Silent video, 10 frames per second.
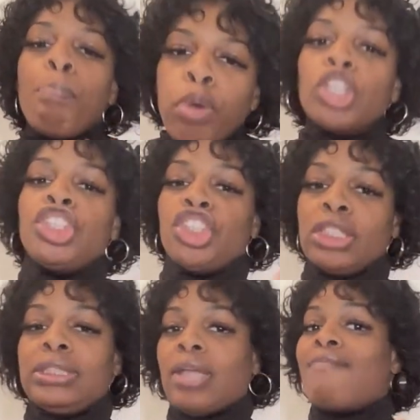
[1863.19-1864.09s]
push
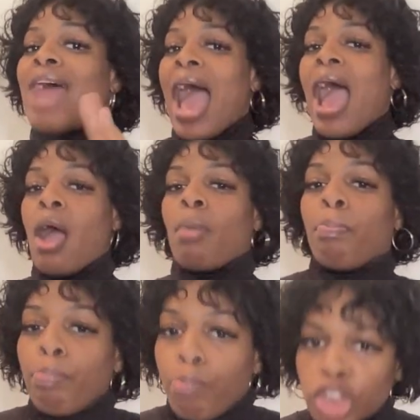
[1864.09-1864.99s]
your stuff out,
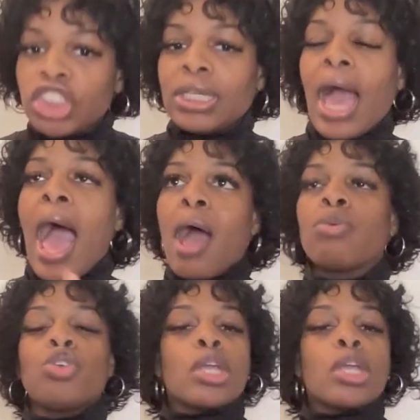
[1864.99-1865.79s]
push it out,